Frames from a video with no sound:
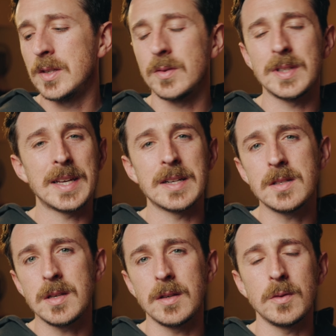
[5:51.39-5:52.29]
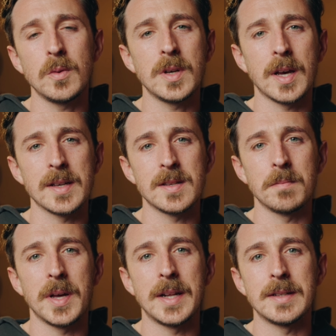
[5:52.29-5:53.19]
You only get 2 custom
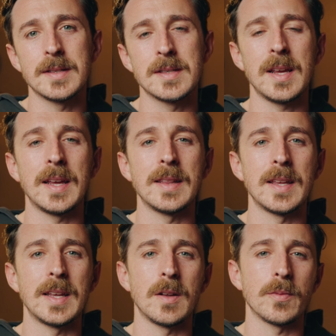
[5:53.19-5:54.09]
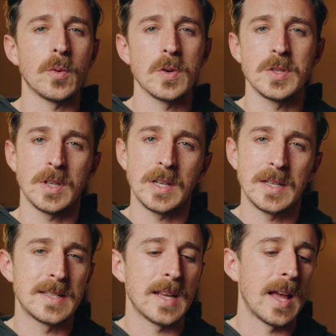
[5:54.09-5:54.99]
buttons, and then of course you can
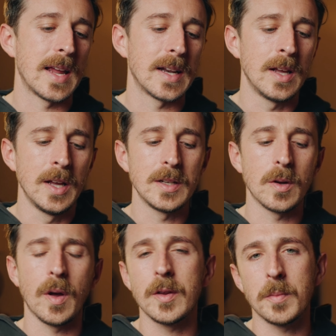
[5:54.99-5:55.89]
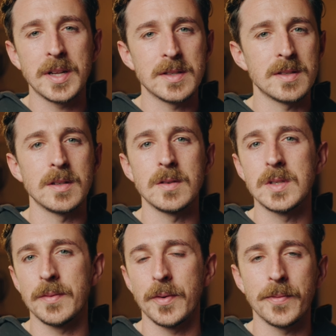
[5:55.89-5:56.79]
assign your other buttons to do
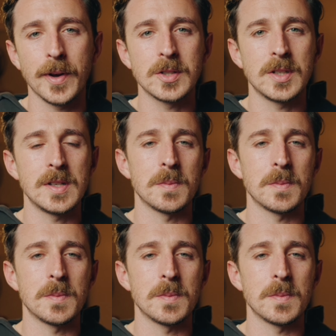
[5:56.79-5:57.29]
different functions,